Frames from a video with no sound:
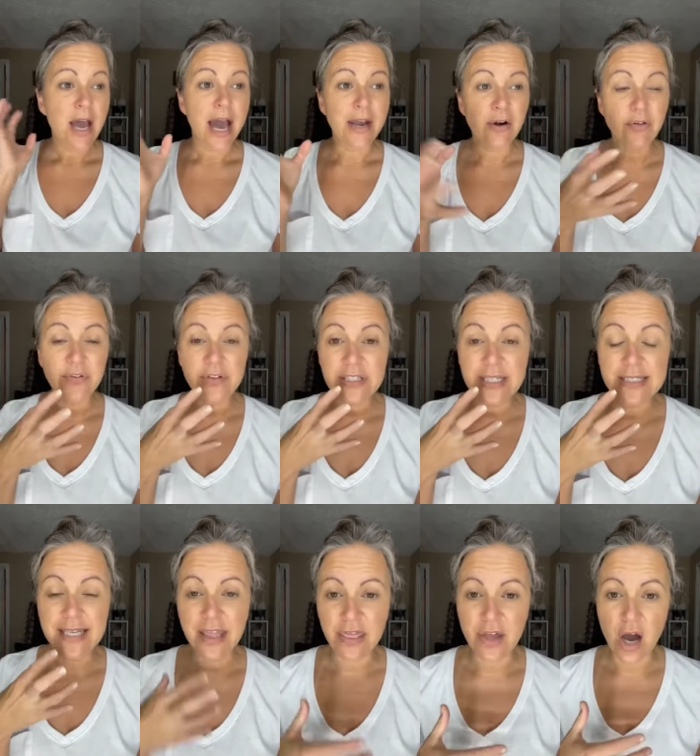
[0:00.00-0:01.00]
I don't know if it's because
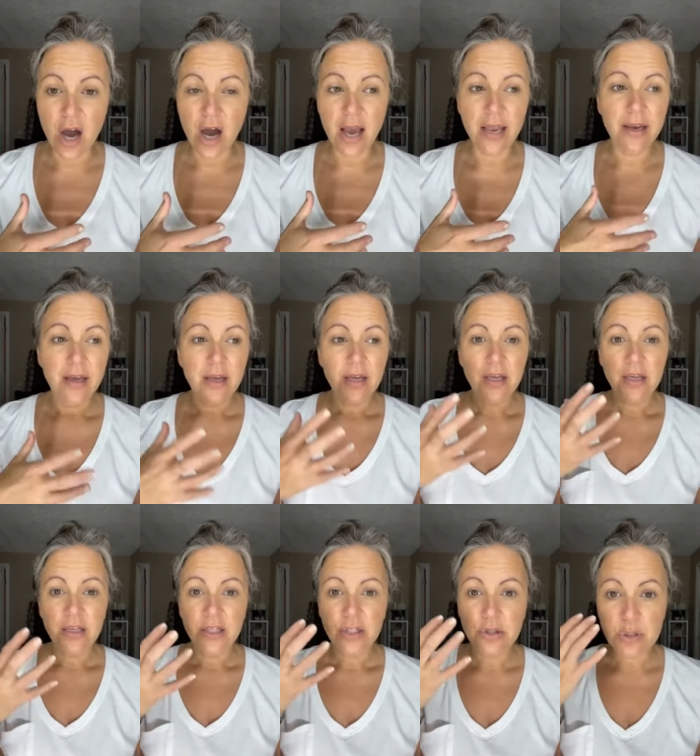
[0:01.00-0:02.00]
I thought
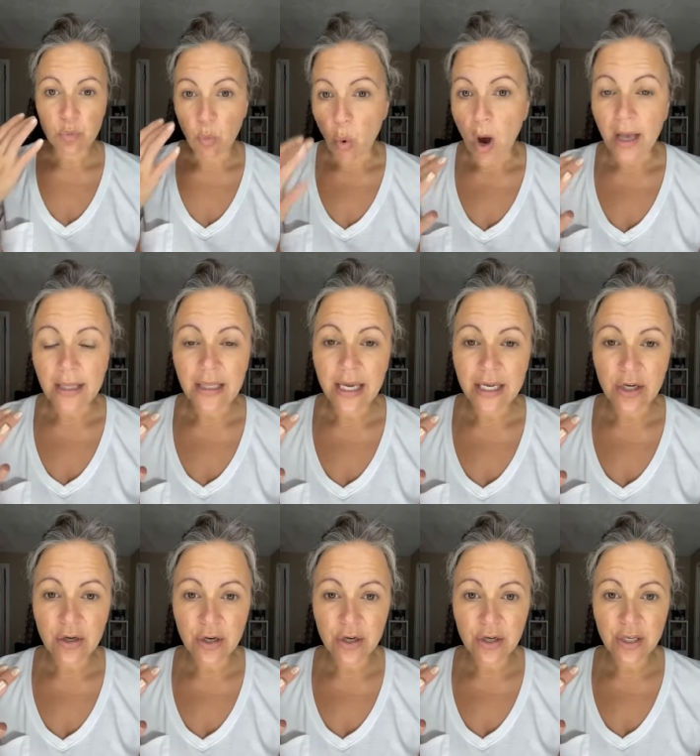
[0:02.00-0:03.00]
you just want
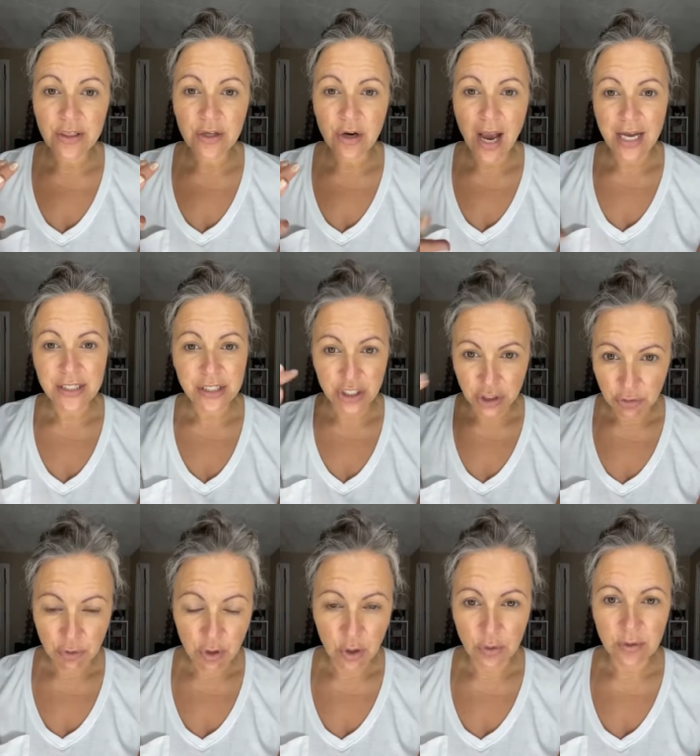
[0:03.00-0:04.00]
lighter underneath your eyes, so you
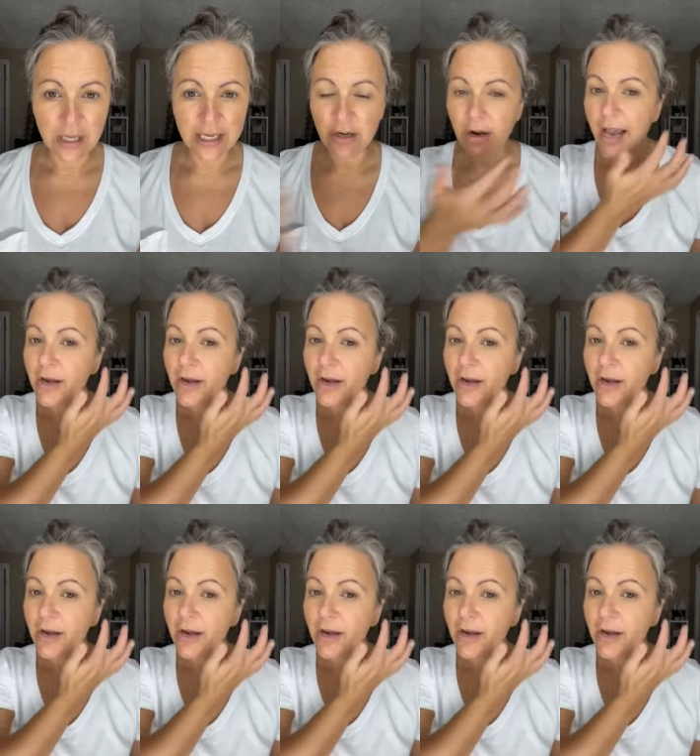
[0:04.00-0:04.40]
go lighter.